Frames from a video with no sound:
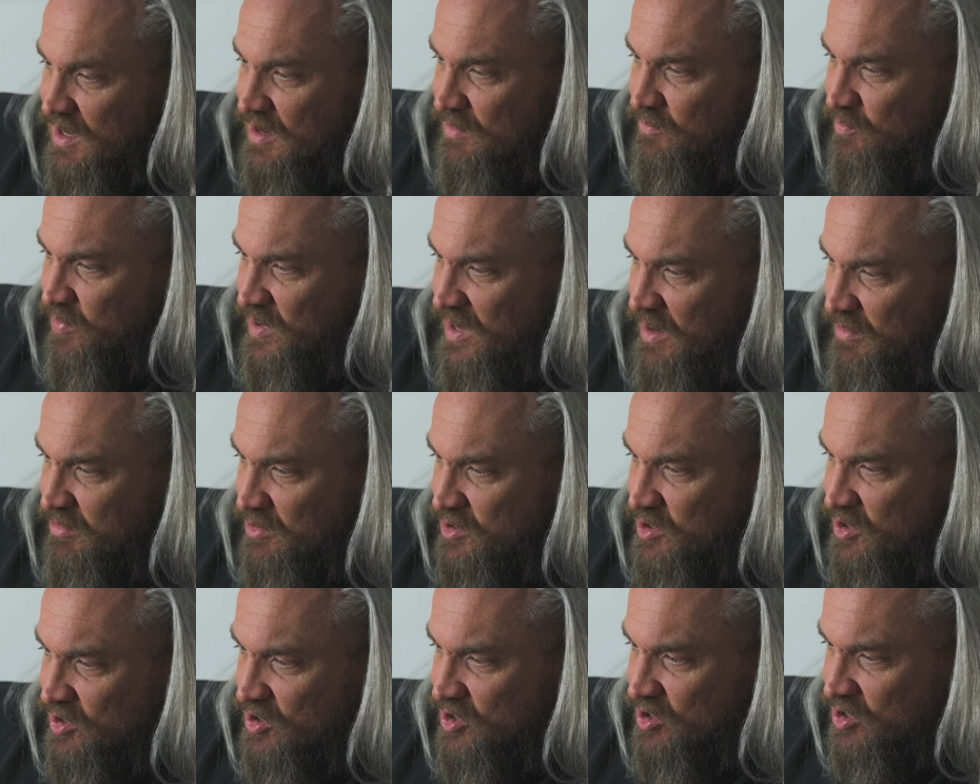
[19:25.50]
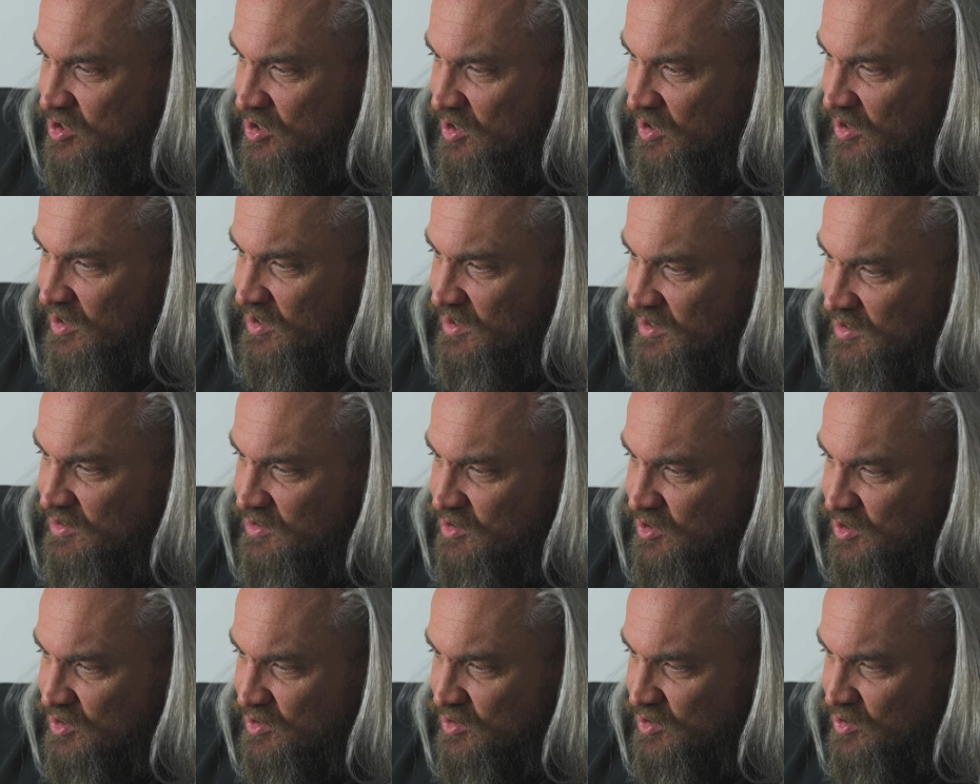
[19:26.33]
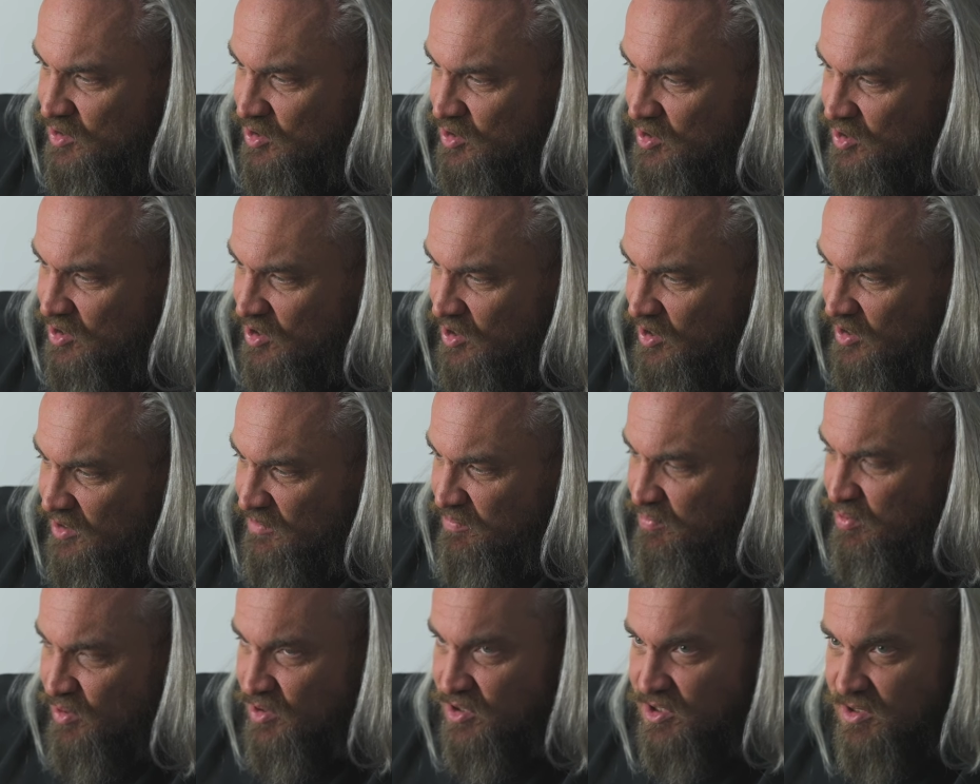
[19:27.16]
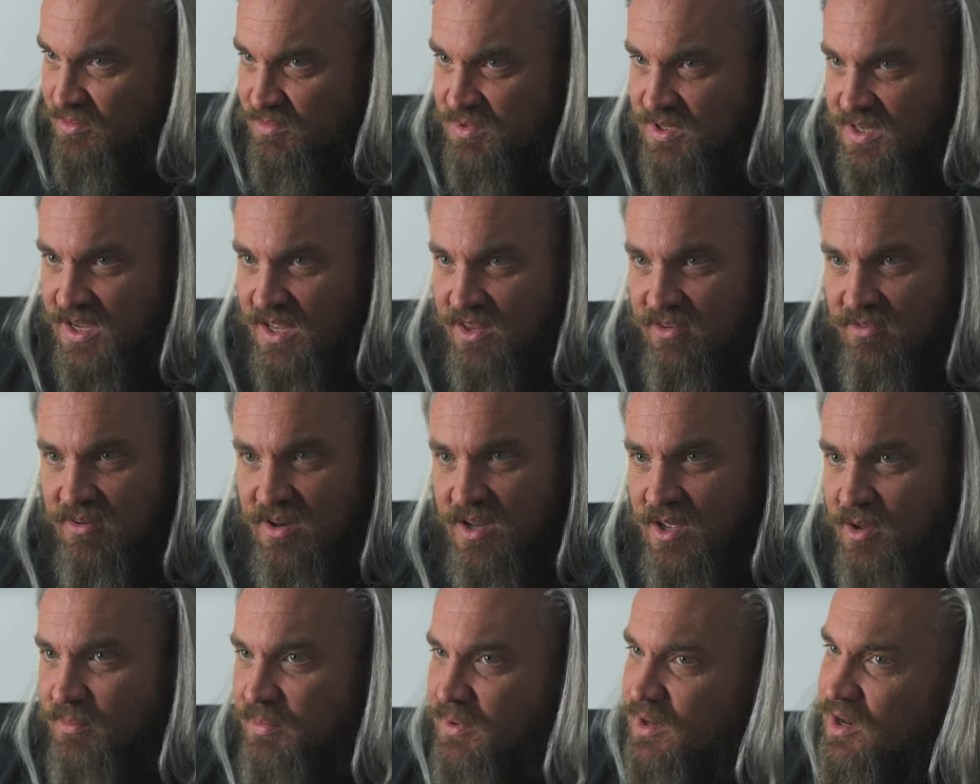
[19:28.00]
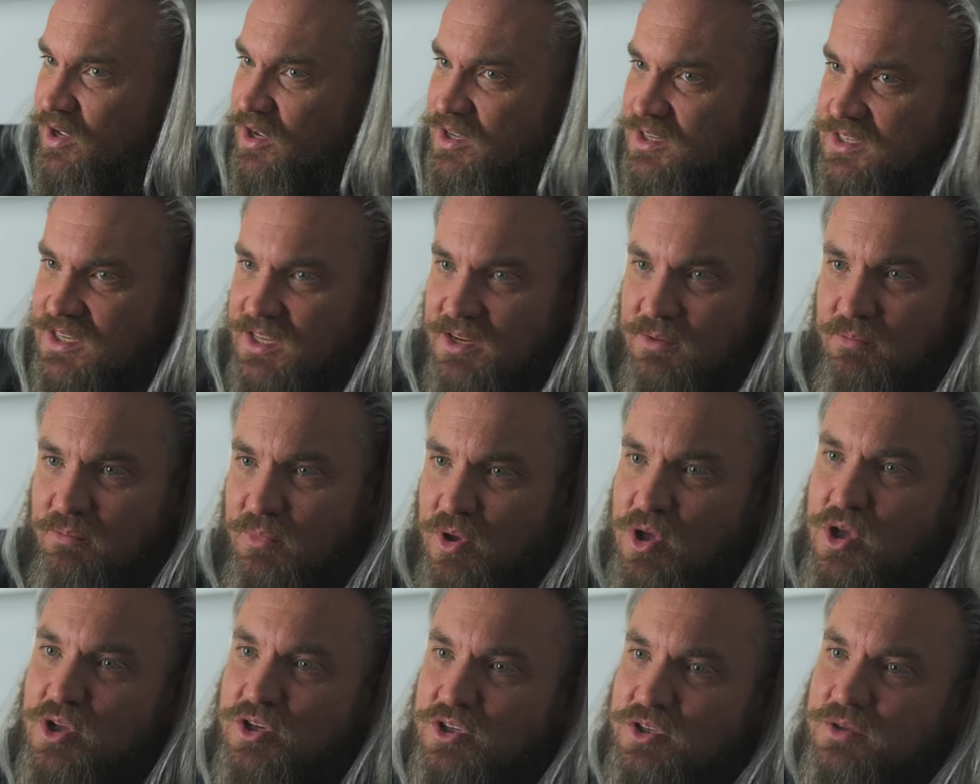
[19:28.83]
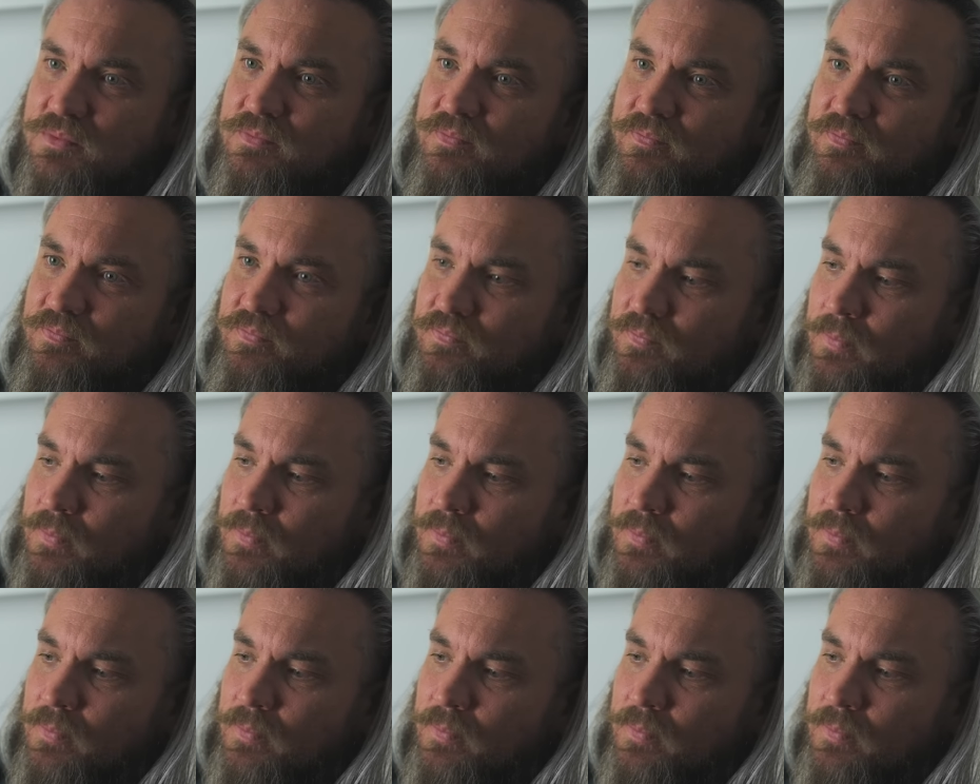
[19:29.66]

and be able to slightly just just kind of push them together a little bit like i said and merge them